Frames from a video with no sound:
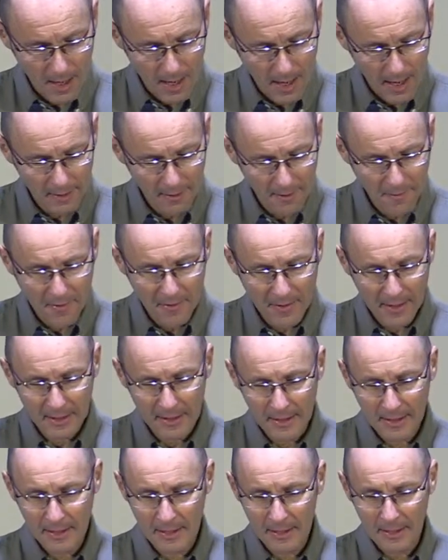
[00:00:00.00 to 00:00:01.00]
And I think that
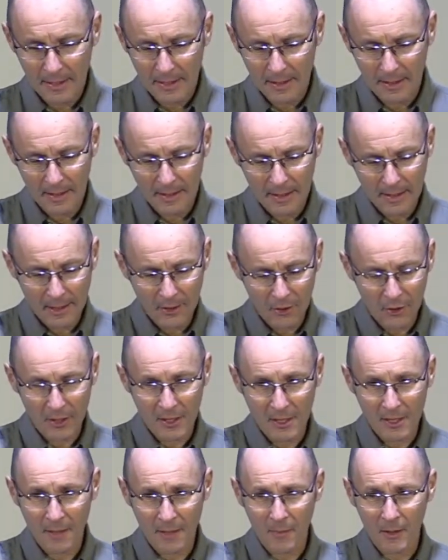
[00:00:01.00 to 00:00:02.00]
is
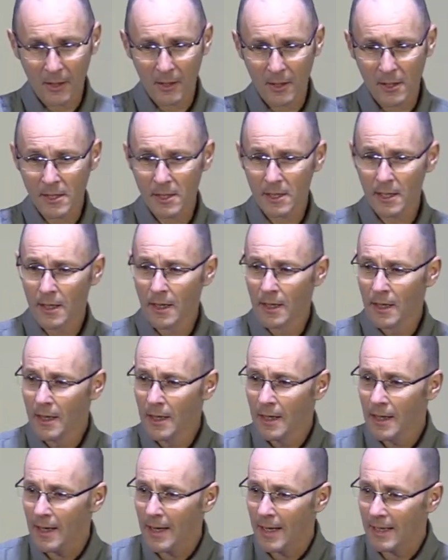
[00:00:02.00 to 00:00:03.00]
interesting because
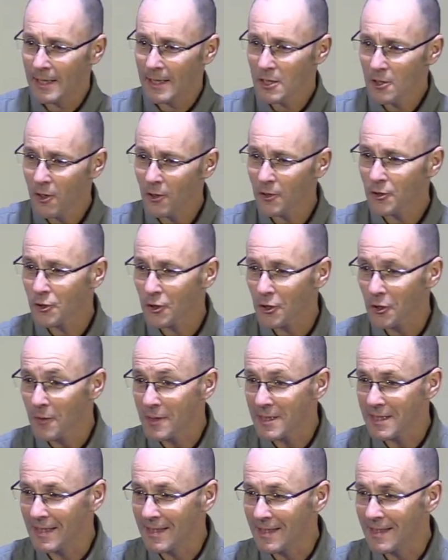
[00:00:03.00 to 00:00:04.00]
it is not true,
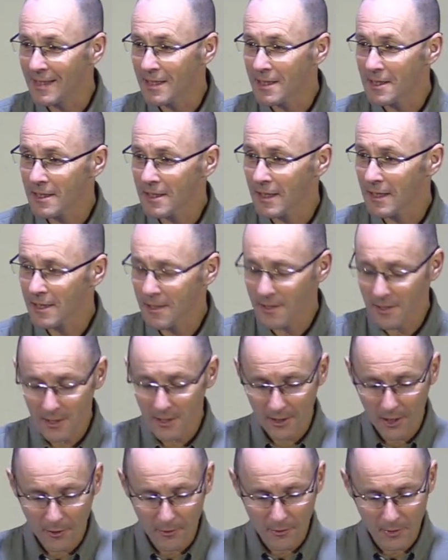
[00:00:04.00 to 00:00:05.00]
is it, that sticks and
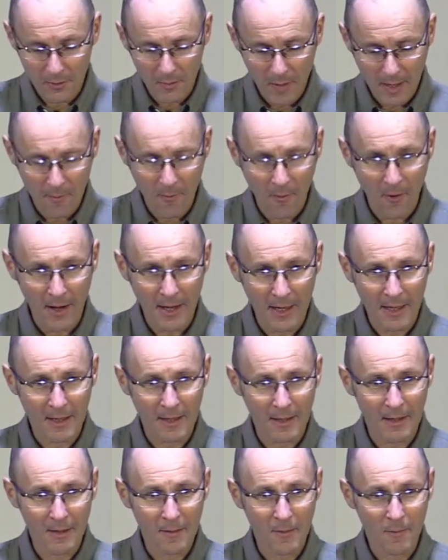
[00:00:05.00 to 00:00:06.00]
stones may break
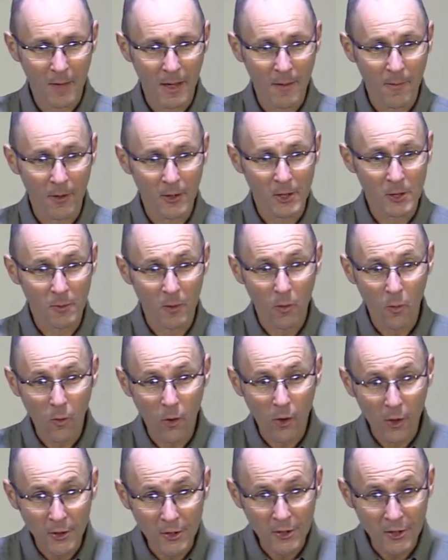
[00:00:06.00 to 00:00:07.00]
my bones, but
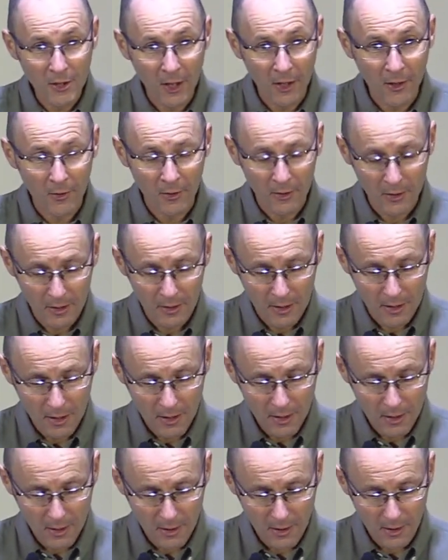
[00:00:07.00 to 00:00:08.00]
words don't
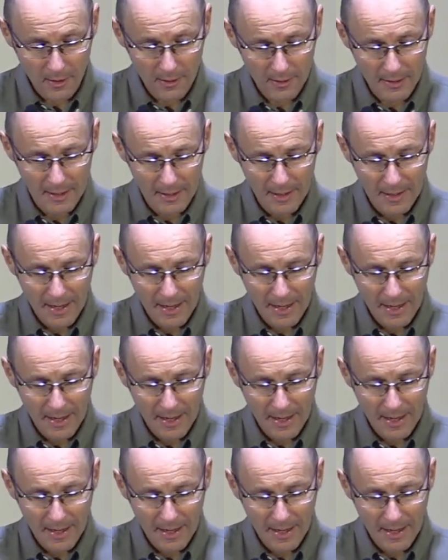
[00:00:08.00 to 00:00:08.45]
hurt.